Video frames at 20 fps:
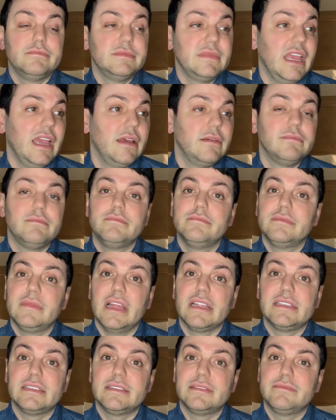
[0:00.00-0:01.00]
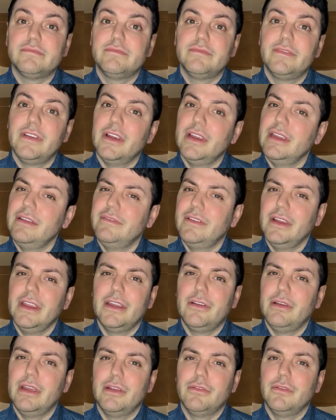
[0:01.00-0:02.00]
yeah, that's very,
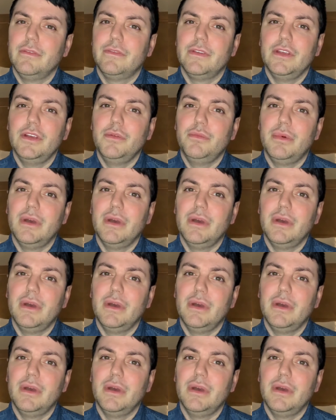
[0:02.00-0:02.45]
very quick review,